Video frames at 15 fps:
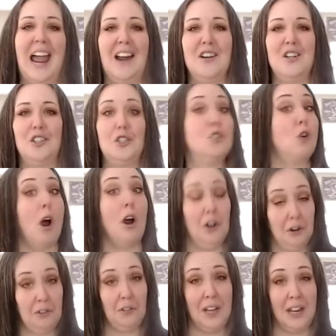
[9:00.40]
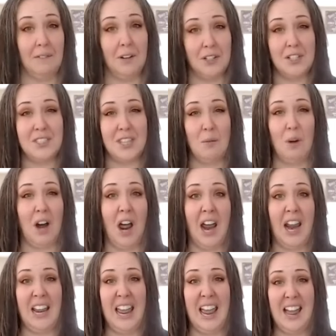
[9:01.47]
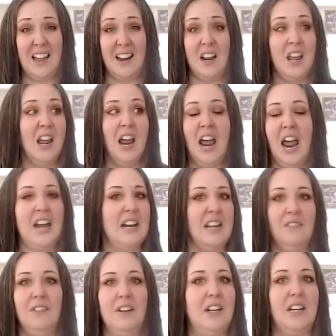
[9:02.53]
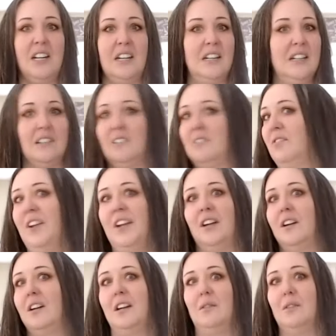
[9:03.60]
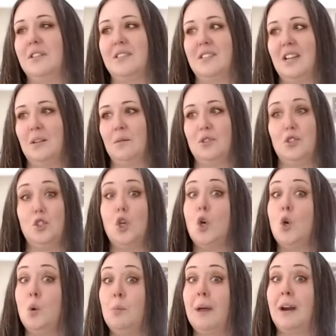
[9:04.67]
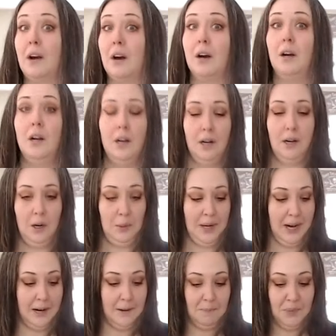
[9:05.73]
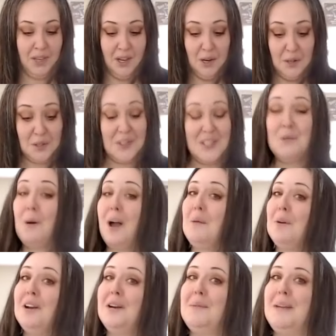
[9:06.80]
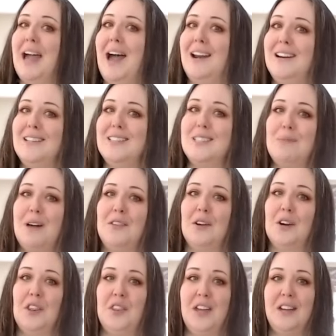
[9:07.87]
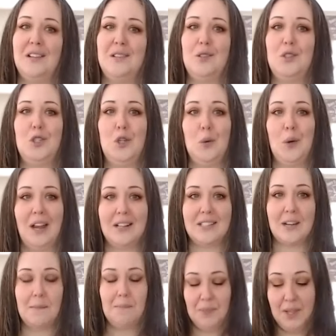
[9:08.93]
handle stronger flavors than what I can. And even he figured it was too bitter. Okay. So that's why we're going to be adding some other things to it.